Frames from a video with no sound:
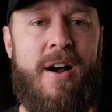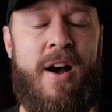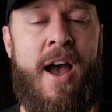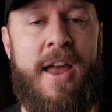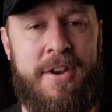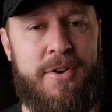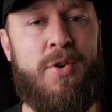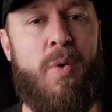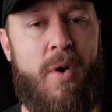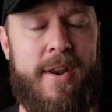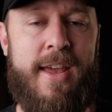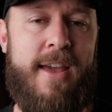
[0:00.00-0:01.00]
I had to do
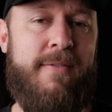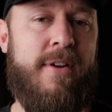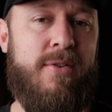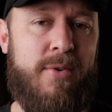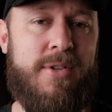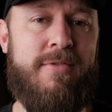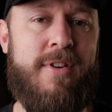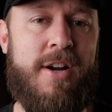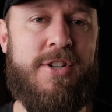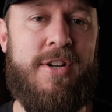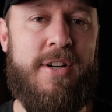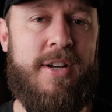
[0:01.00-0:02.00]
quite a heavy noise
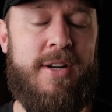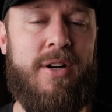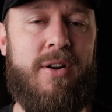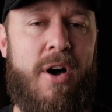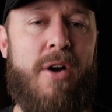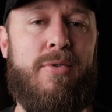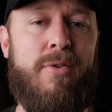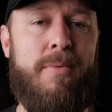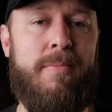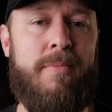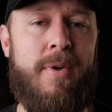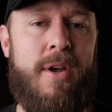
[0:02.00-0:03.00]
reduction in Lightroom.
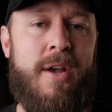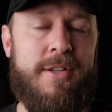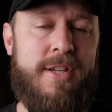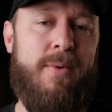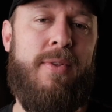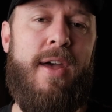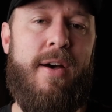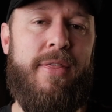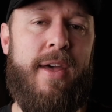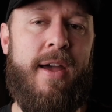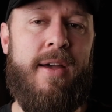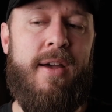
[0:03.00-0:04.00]
See, without
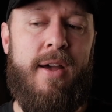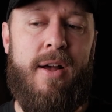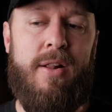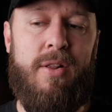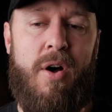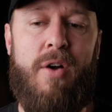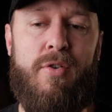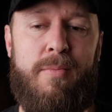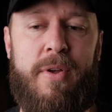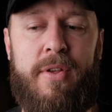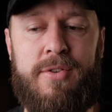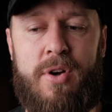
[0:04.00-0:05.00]
that,
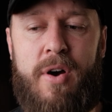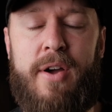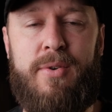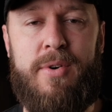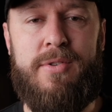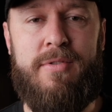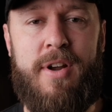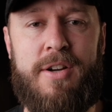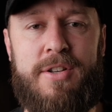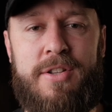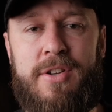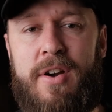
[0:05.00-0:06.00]
Lightroom at those high noise
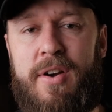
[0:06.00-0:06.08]
reductions,